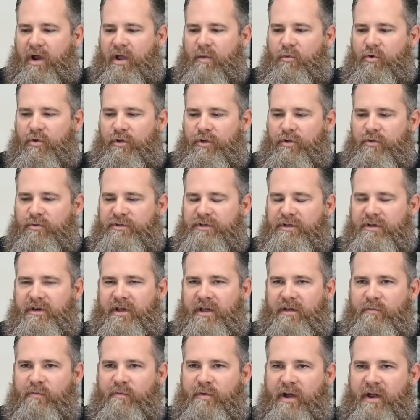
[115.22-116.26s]
We are able to use it
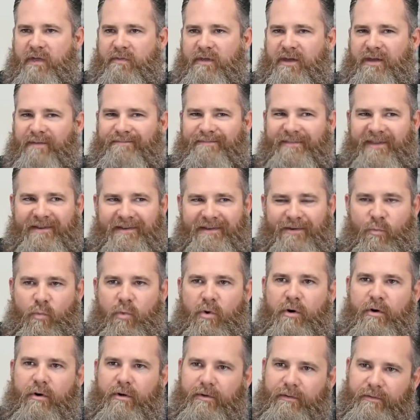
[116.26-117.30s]
and find that it didn't
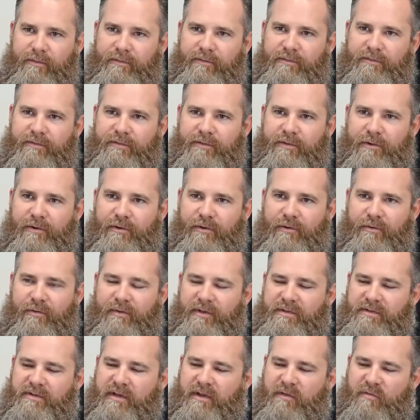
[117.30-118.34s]
work. So
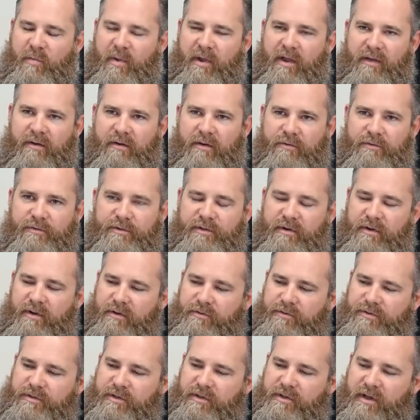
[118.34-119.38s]
instead of paying hundreds and
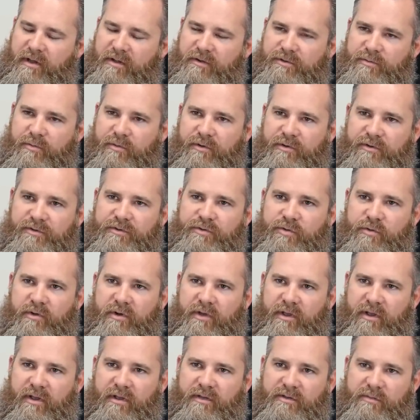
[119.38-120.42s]
hundreds of dollars, we're gonna just do it
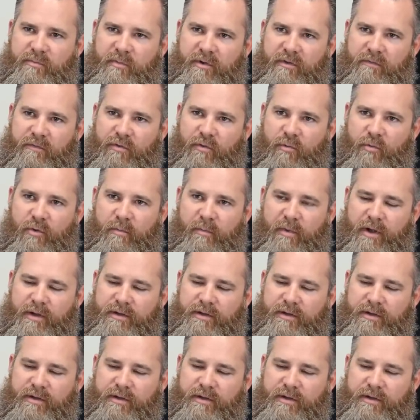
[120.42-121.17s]
again, spend a few more